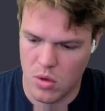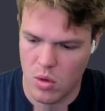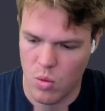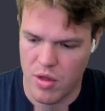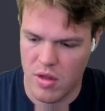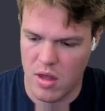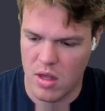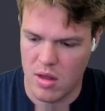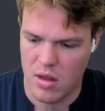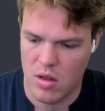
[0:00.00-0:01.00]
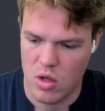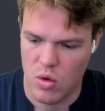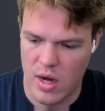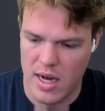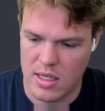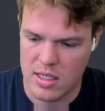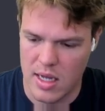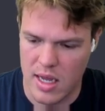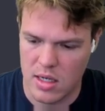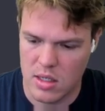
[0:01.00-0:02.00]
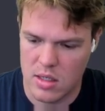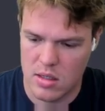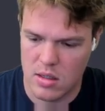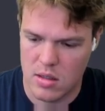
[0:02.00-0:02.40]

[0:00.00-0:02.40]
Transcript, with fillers: within the United States,